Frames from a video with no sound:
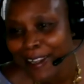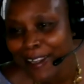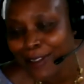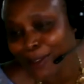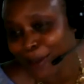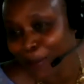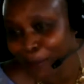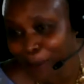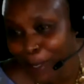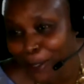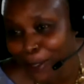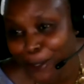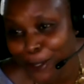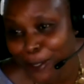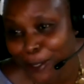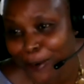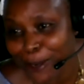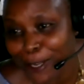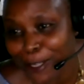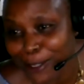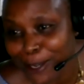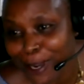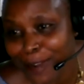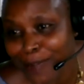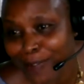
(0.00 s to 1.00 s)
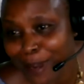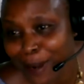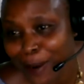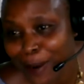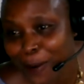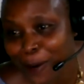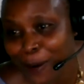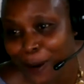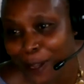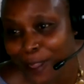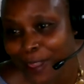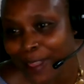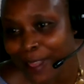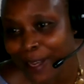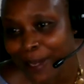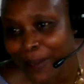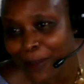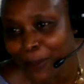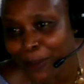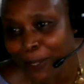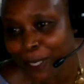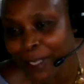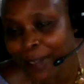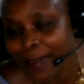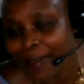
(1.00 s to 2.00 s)
Thomas, would you want to have a go on that
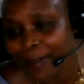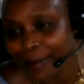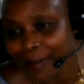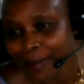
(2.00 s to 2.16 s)
one?